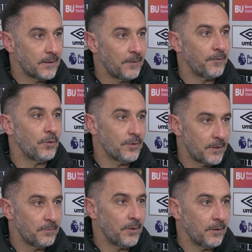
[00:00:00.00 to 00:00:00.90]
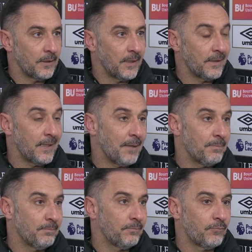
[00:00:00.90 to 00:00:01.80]
if we lose the ball. And
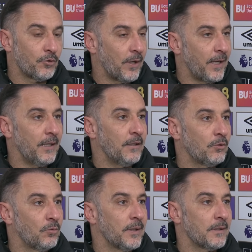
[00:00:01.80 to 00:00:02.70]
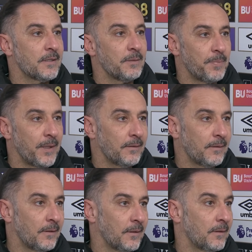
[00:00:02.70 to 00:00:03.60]
I'm trying to anticipate
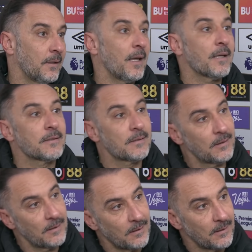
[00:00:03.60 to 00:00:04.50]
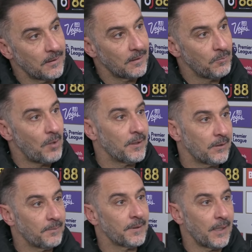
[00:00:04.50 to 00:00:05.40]
the next moment
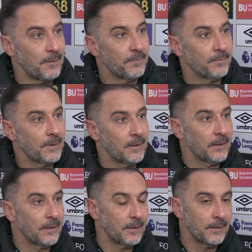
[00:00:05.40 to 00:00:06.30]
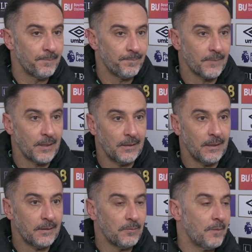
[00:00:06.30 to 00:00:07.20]
of the game. In
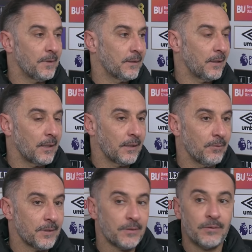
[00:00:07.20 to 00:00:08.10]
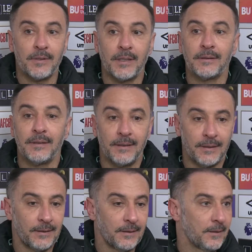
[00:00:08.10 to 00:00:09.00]
that moment, I was looking
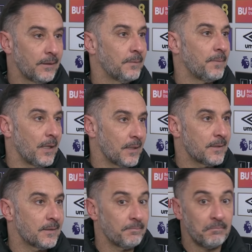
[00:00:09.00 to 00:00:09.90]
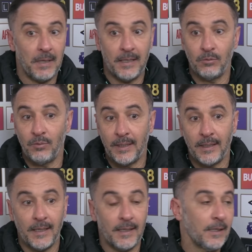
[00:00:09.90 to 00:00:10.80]
the balance, and when
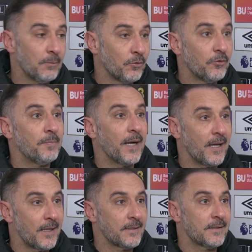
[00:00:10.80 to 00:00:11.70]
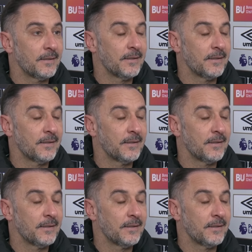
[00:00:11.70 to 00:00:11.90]
I moved my eyes,